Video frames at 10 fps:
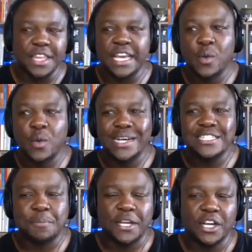thing
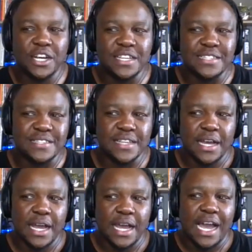was because
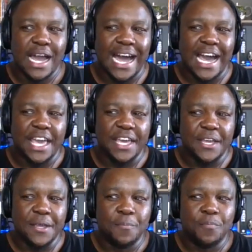
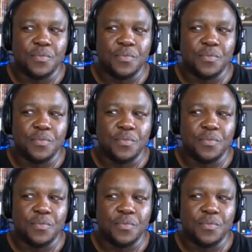I,